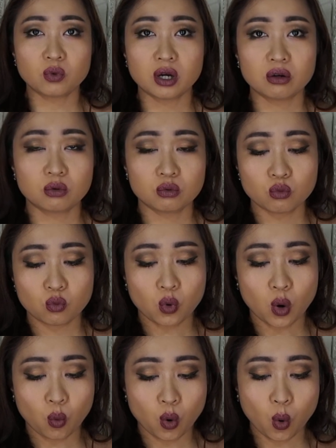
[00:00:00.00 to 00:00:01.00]
Well,
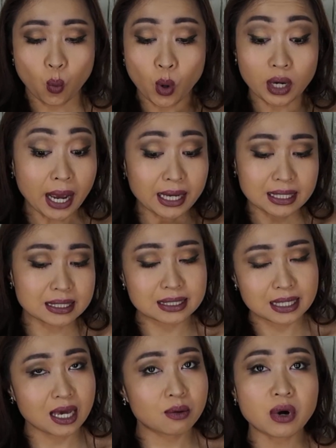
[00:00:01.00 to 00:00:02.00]
what I can
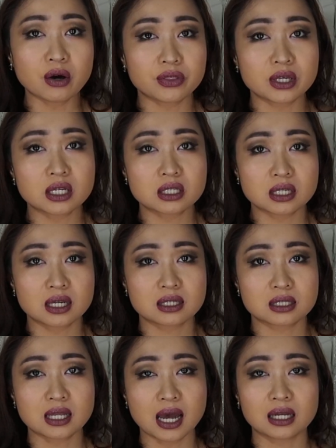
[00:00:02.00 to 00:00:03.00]
say about this
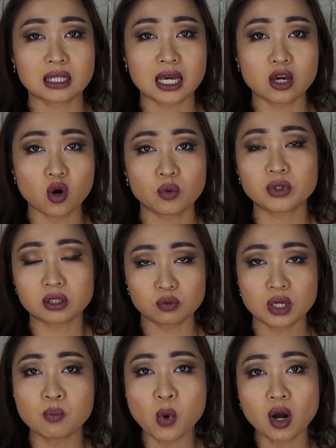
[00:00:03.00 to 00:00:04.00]
is that I hope that
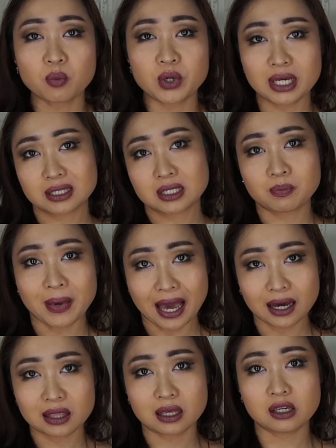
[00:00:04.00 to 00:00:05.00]
Reebok brings
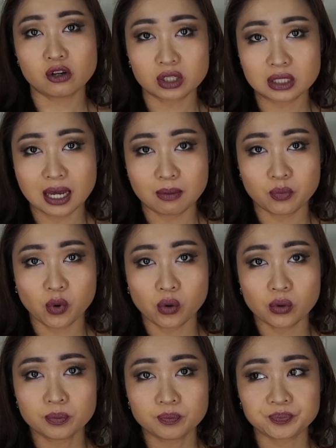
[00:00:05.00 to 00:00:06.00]
back the
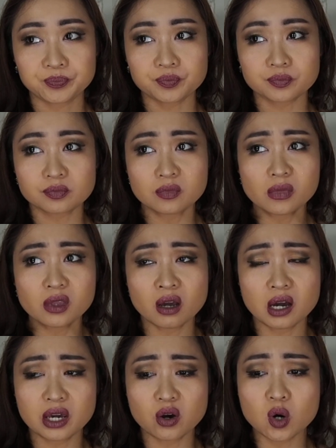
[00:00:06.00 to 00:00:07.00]
UrTempo.
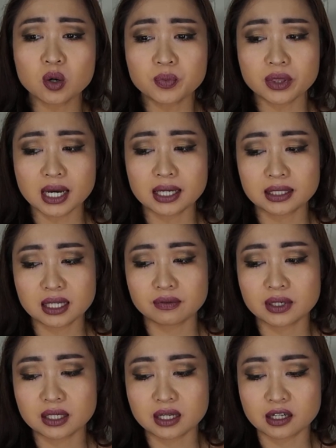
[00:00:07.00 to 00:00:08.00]
I hope that
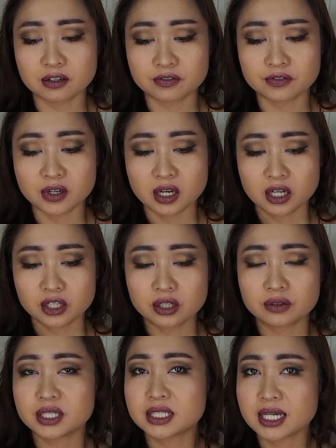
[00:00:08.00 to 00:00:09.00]
even if
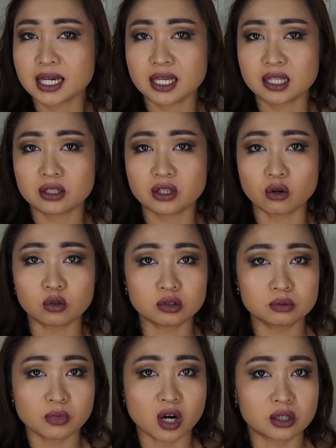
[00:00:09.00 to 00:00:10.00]
you retain the
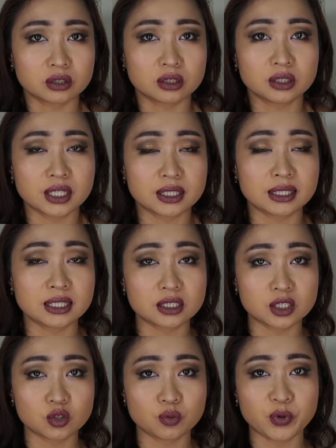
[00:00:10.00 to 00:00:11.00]
old model, at least a
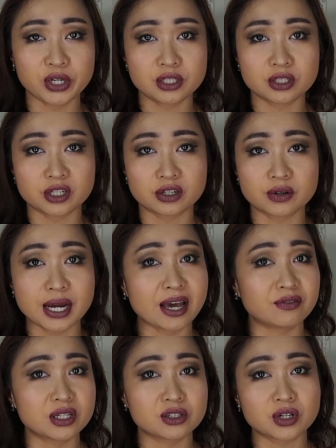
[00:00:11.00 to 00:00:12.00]
2.0. I
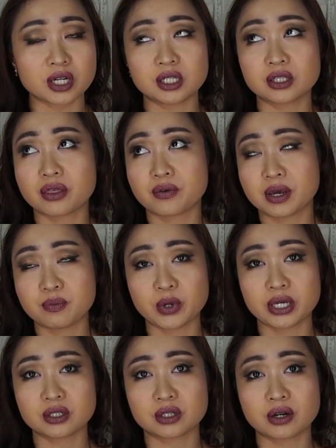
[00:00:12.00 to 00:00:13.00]
haven't tried the 3.0.